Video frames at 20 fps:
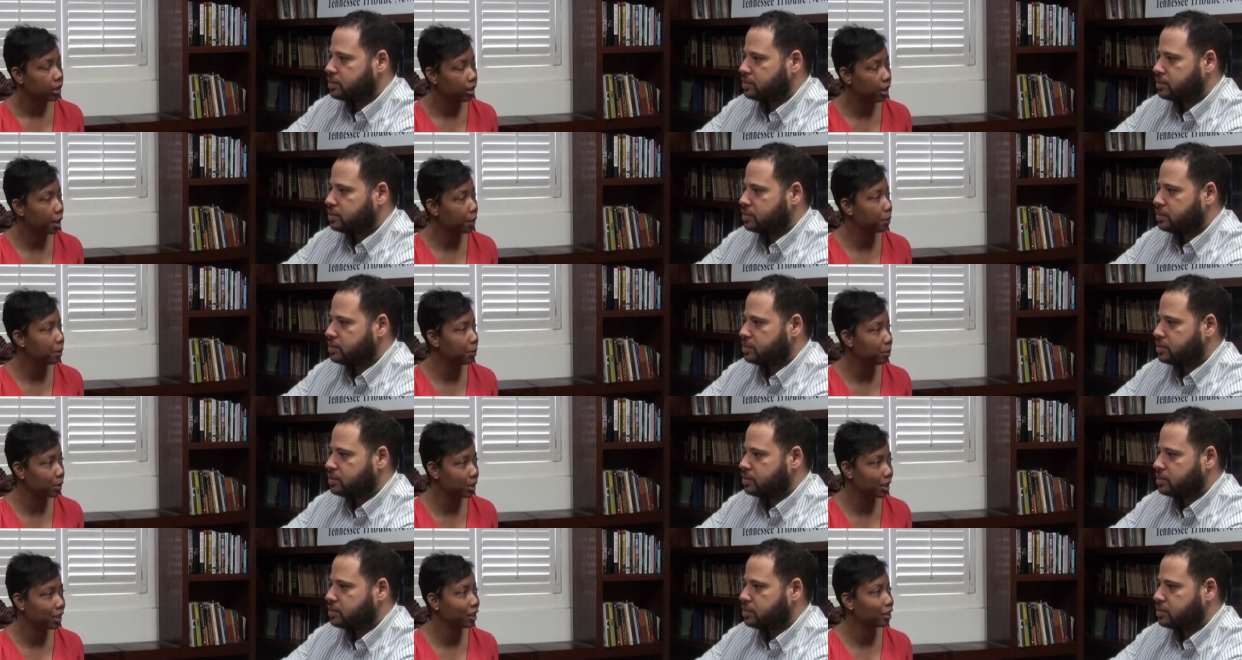Speaker 1: a lot of
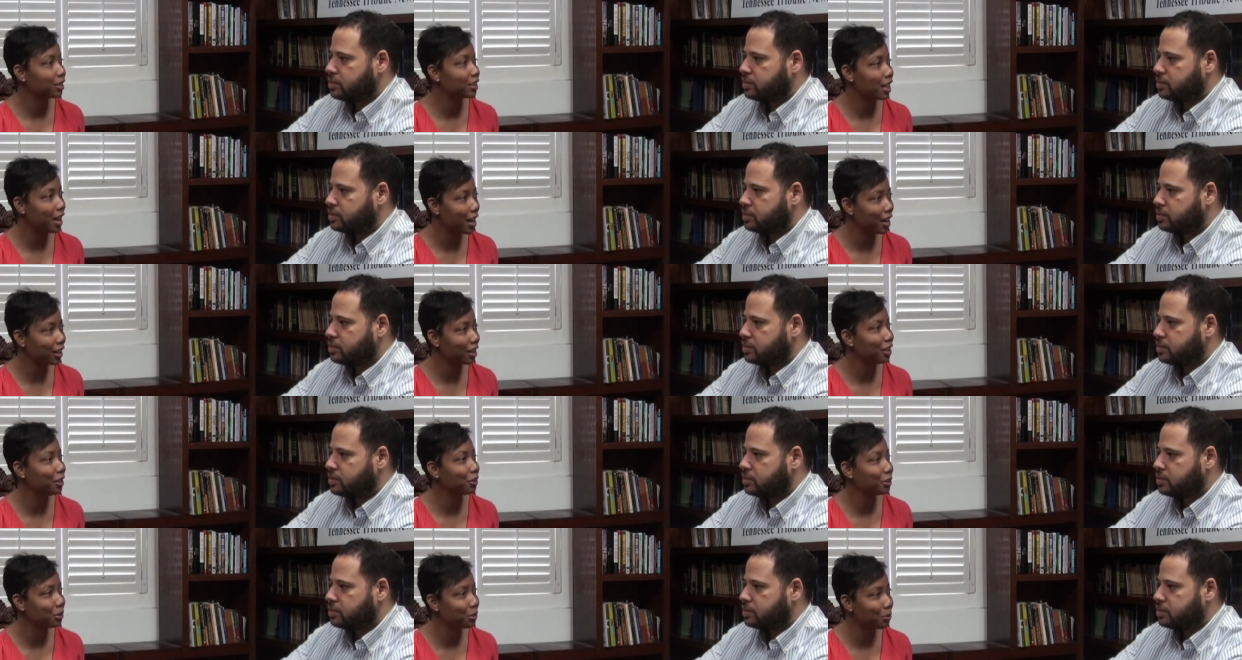people said they're
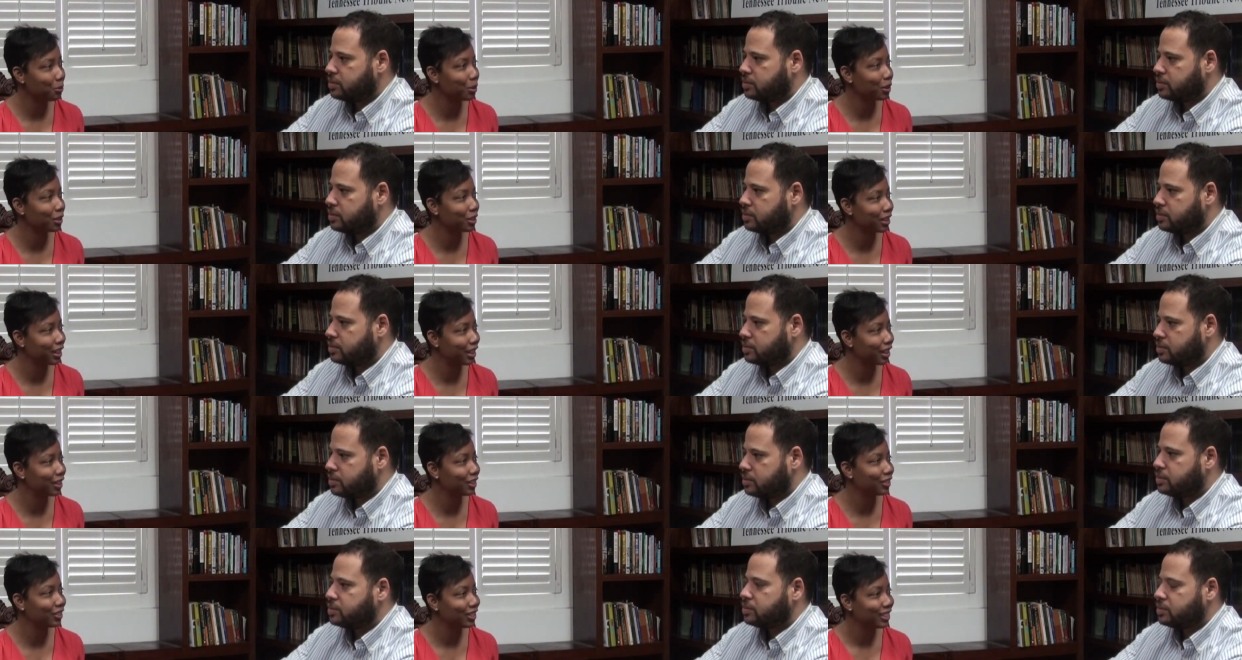tired of hearing the word
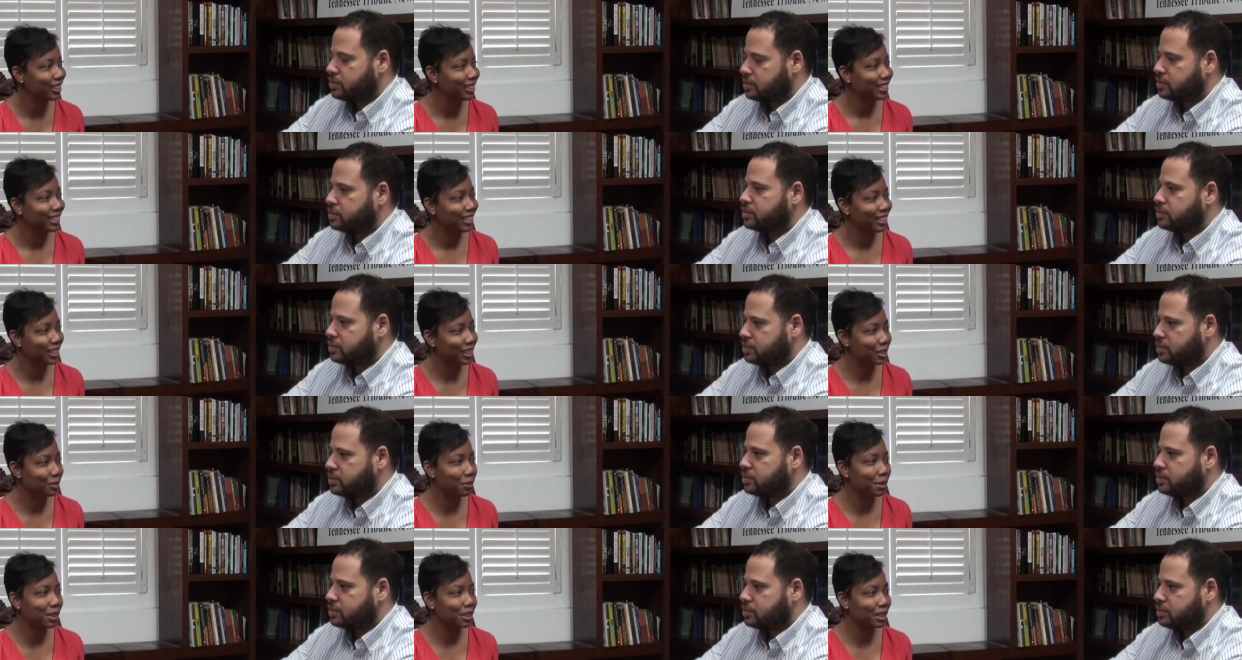now.
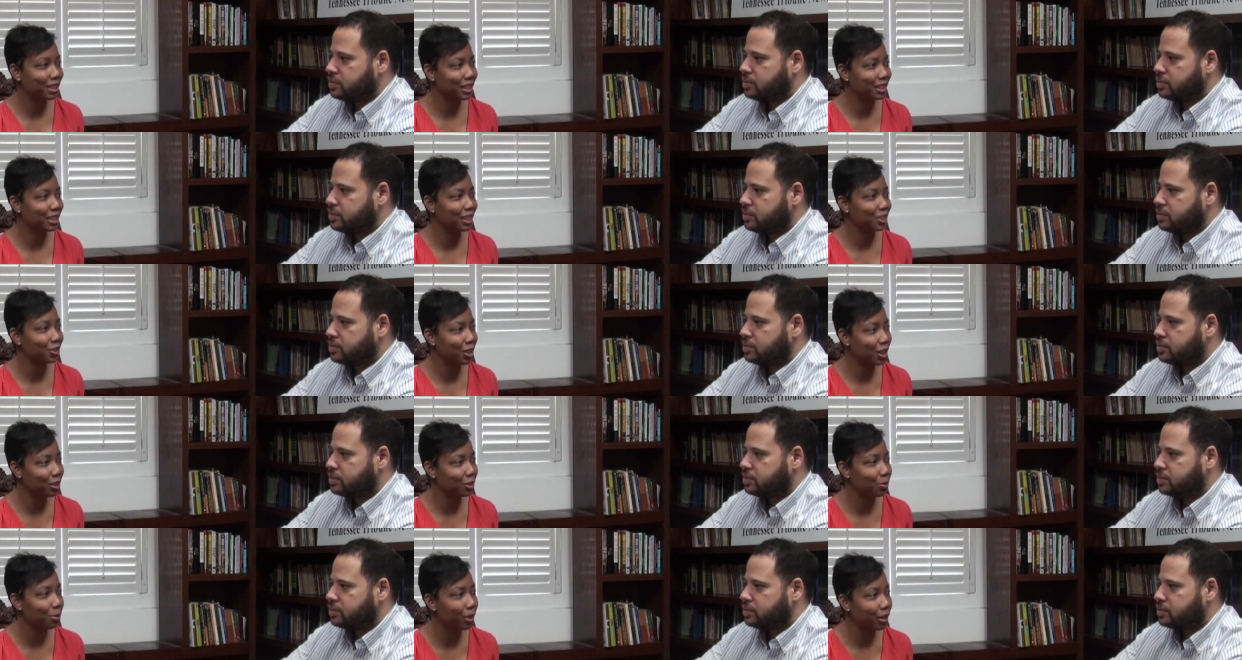Uh, especially because I
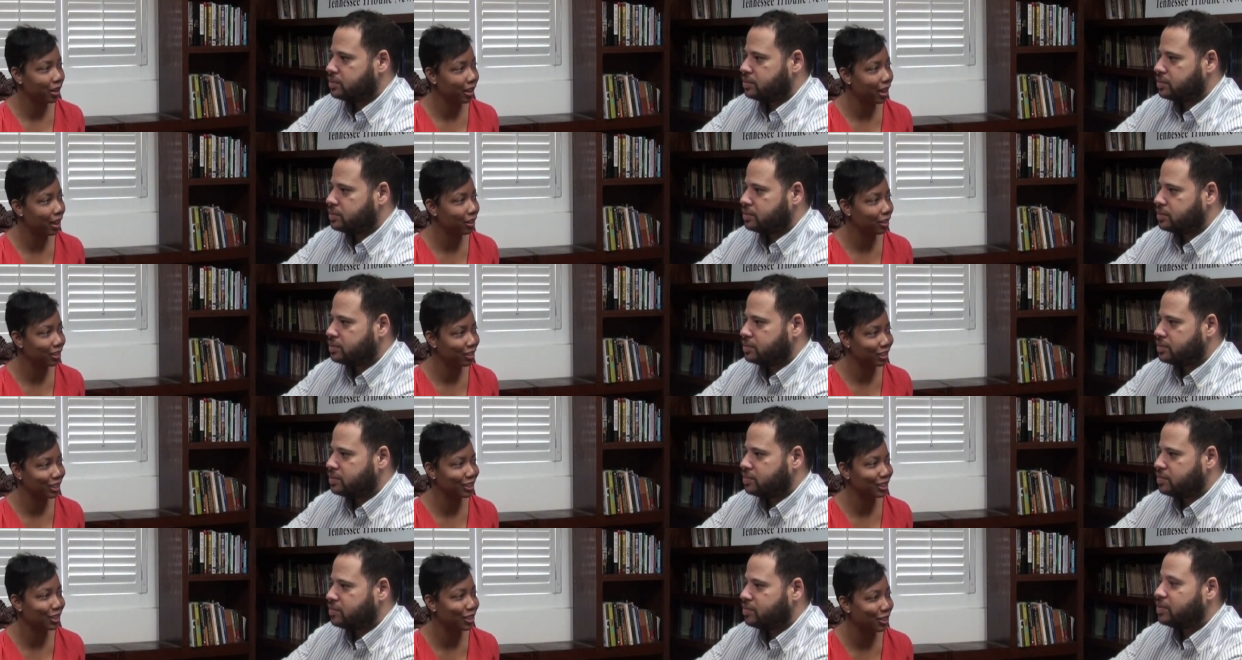tried to wear it out
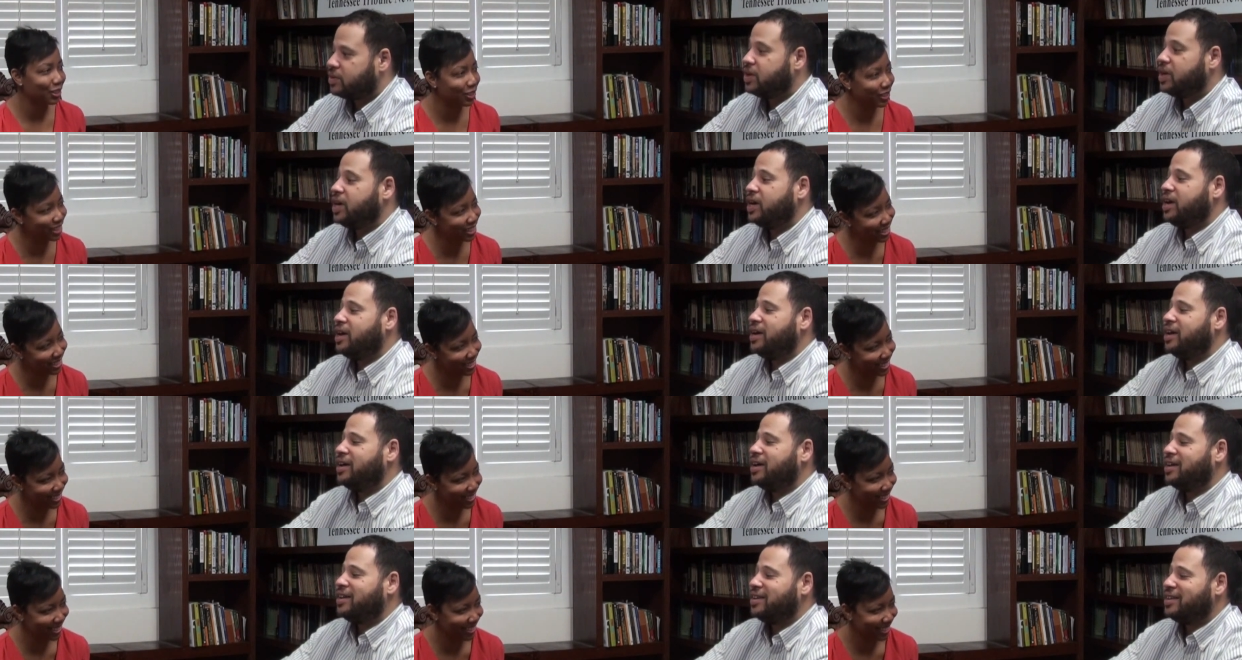in the song.
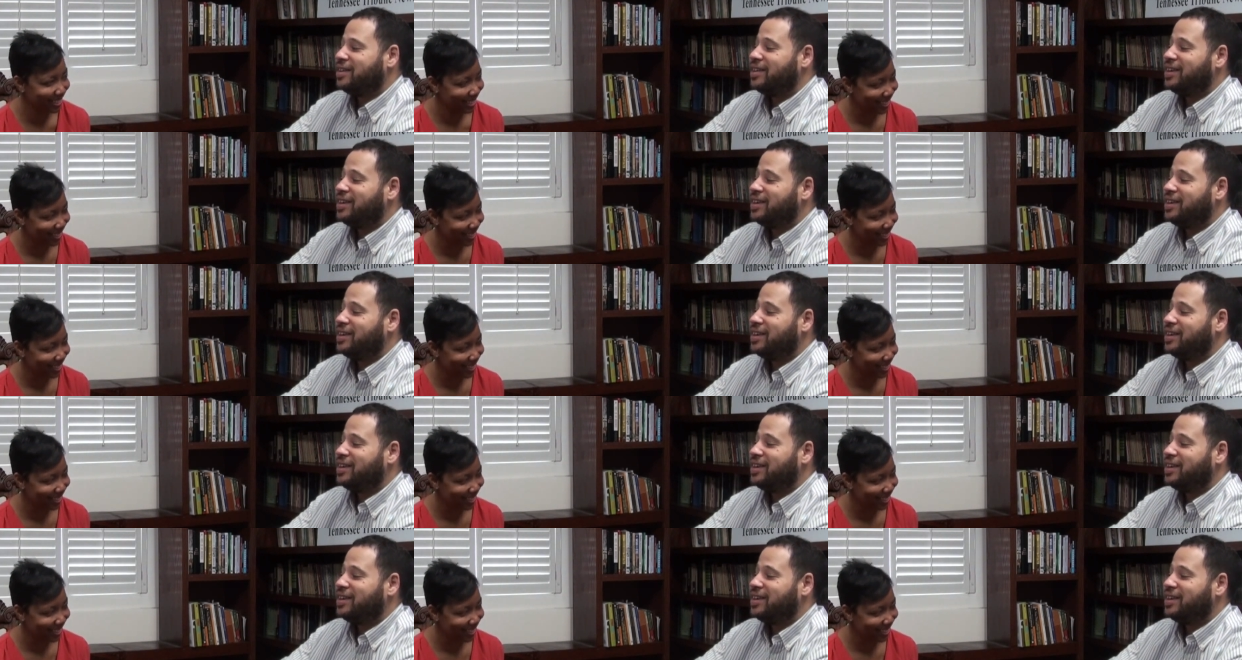yeah,